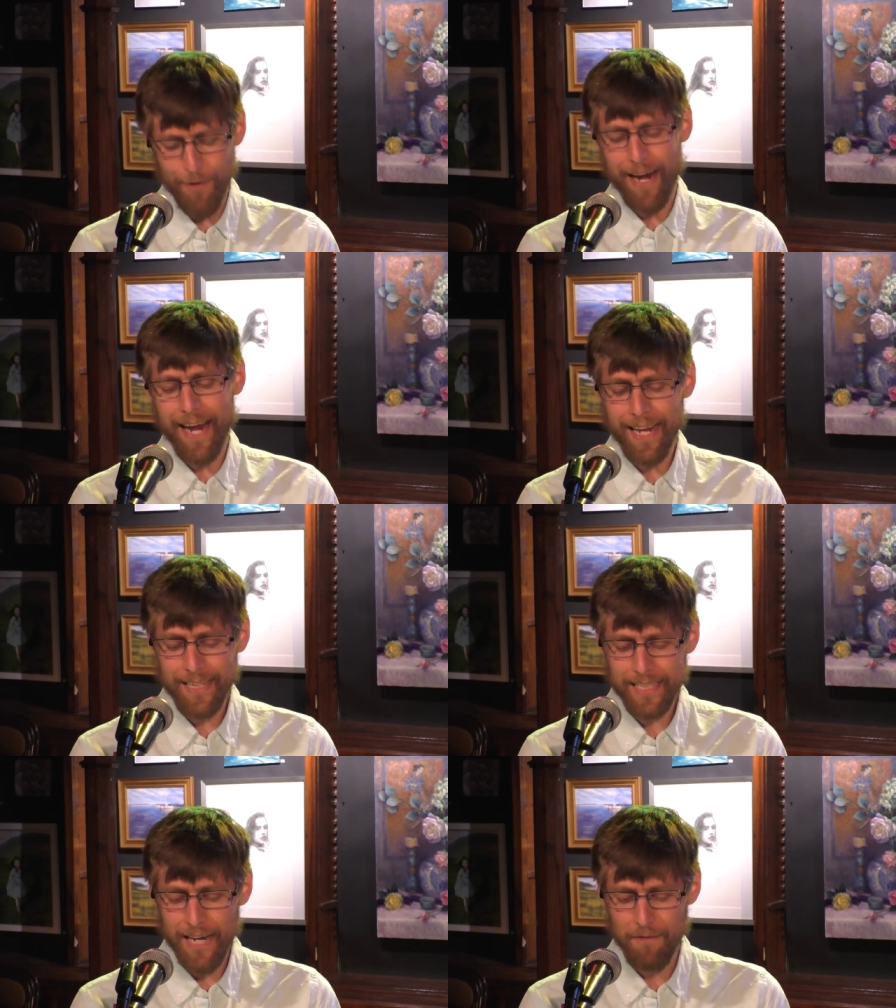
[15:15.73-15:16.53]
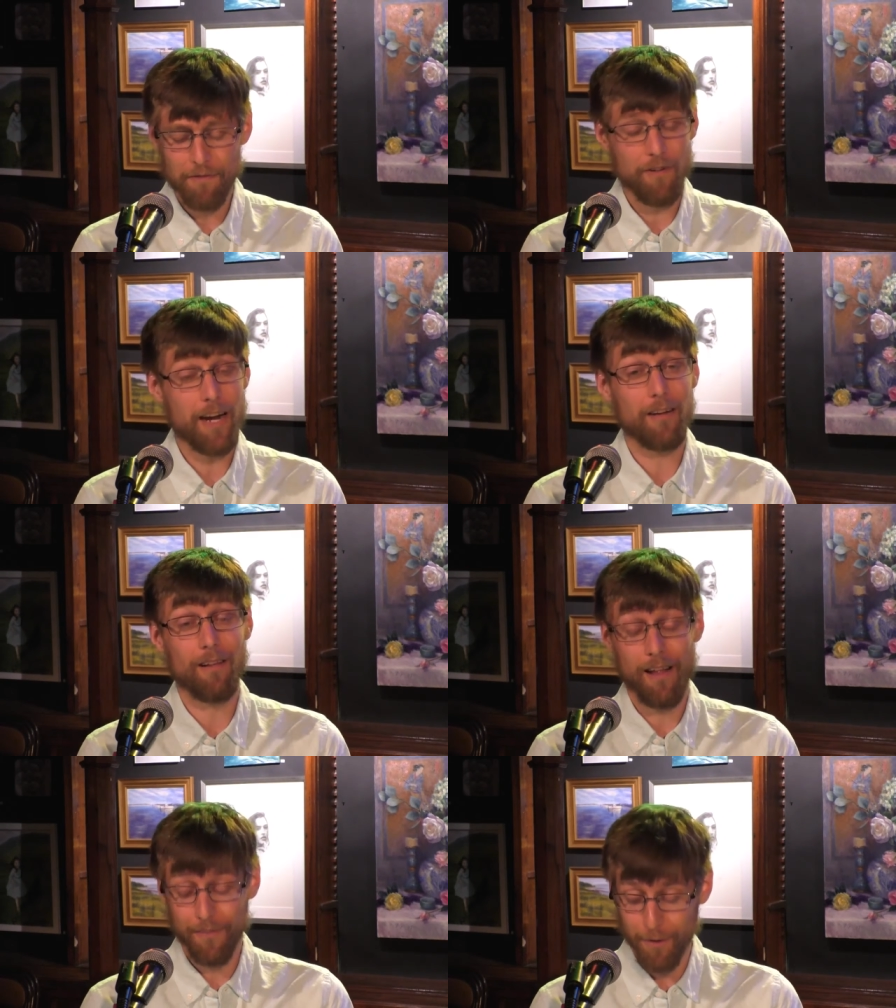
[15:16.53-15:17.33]
hands have a freckle
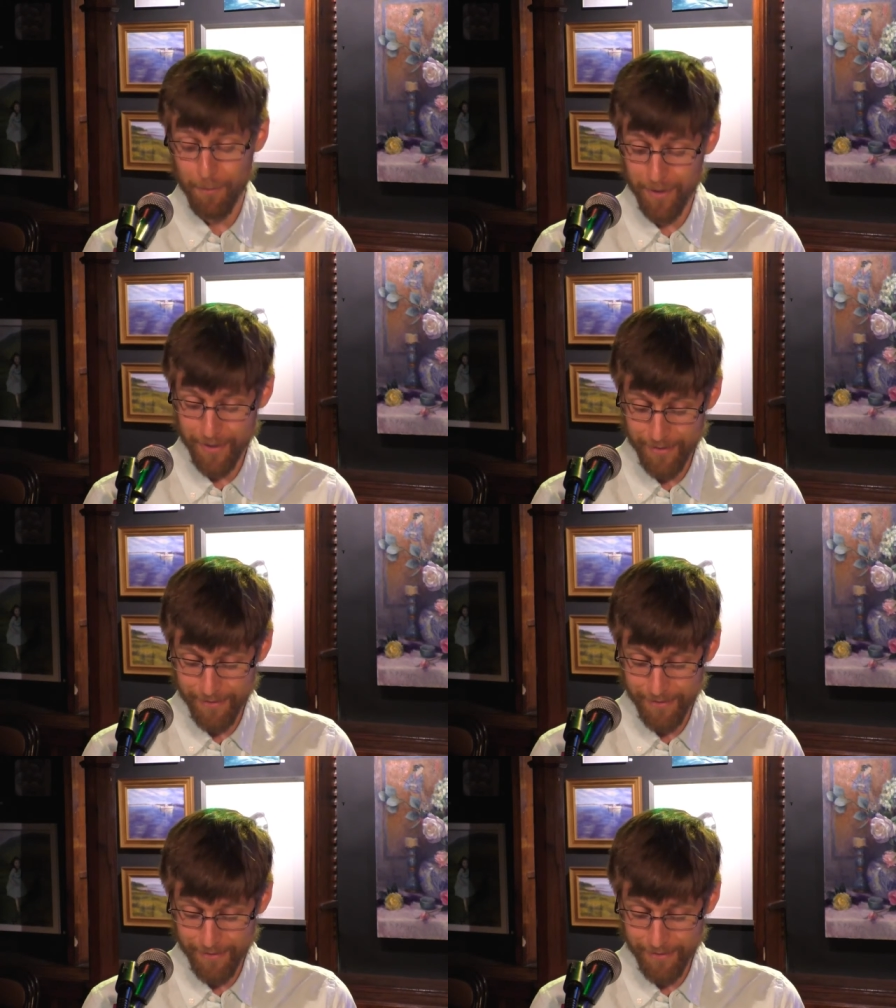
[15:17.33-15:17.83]
on them.